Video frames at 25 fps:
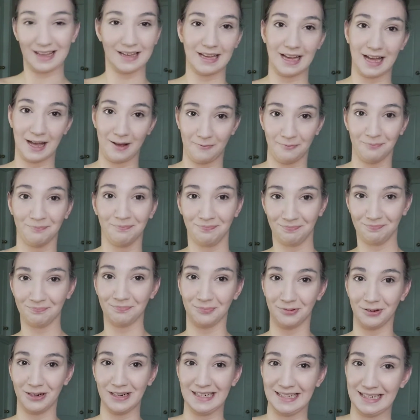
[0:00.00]
I'm
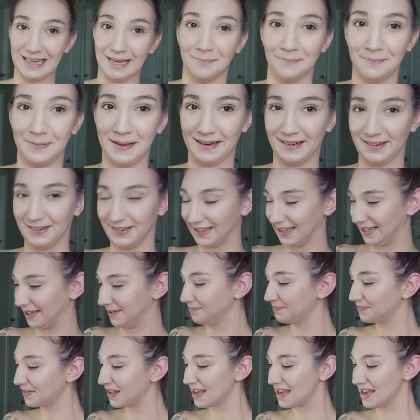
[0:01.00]
pretty damn pale, okay?
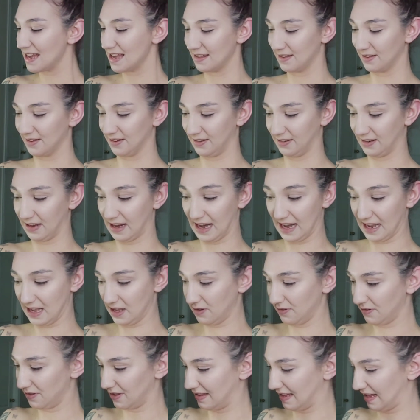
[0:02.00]
So I
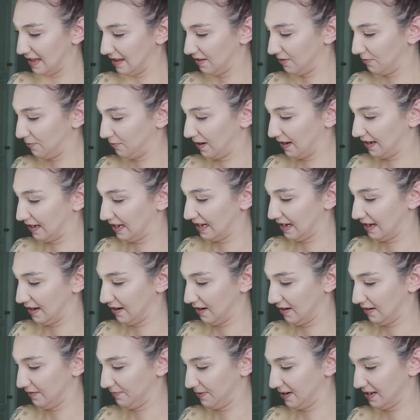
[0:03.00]
use this one
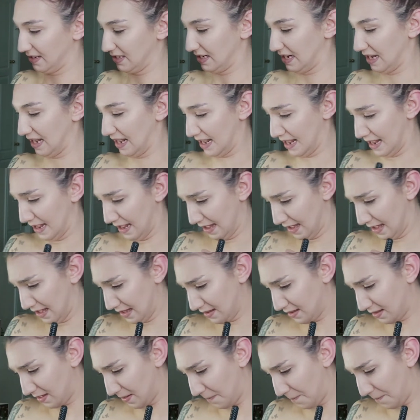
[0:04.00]
here, which
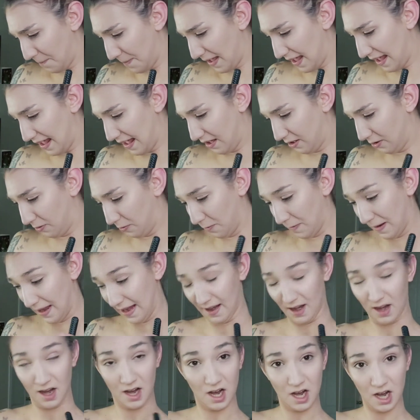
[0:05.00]
is Pale
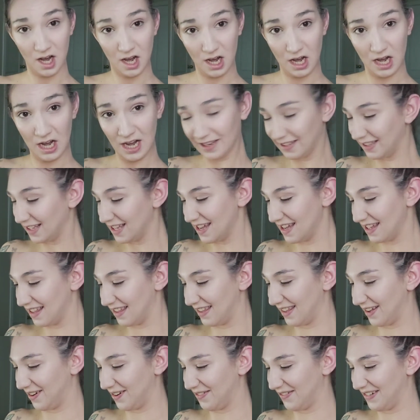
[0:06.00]
Wear.
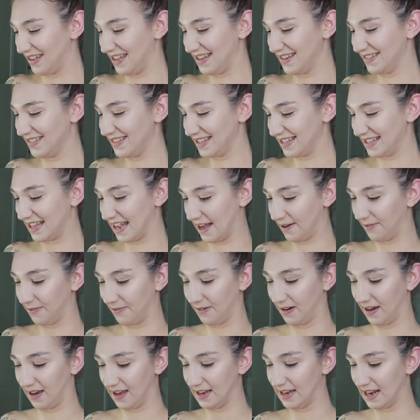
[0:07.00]
So we use that
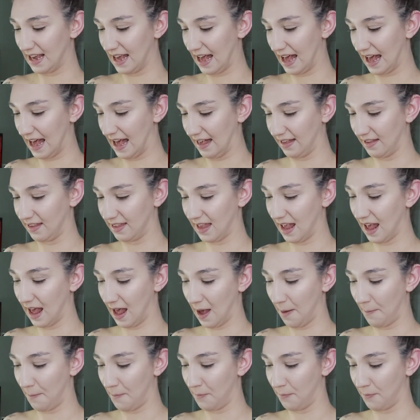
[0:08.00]
one as
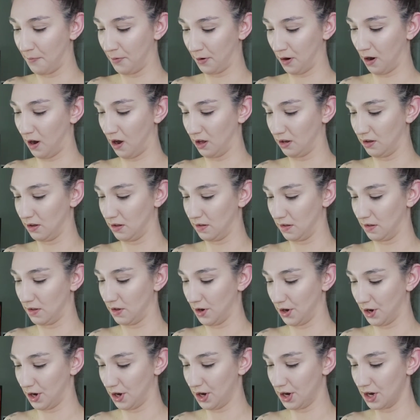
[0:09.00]
a
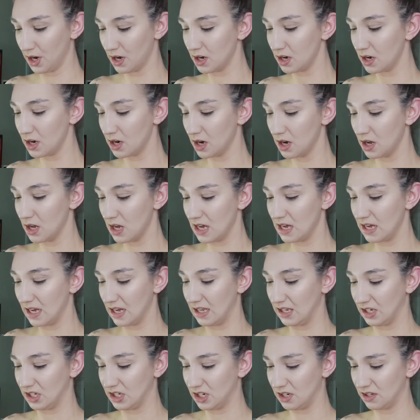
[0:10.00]
bronzer.
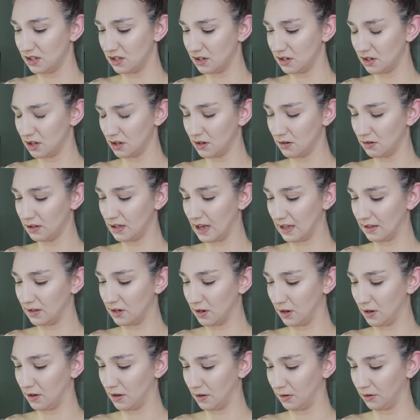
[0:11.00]
It's just so that
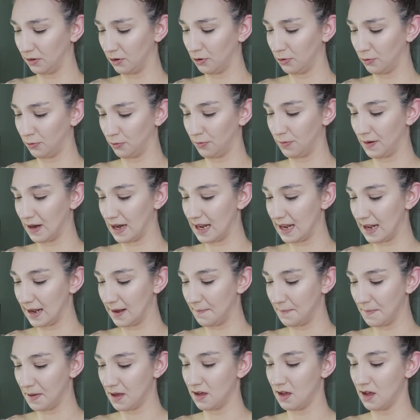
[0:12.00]
the
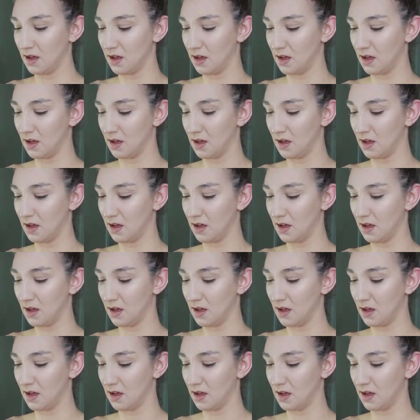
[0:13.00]
cream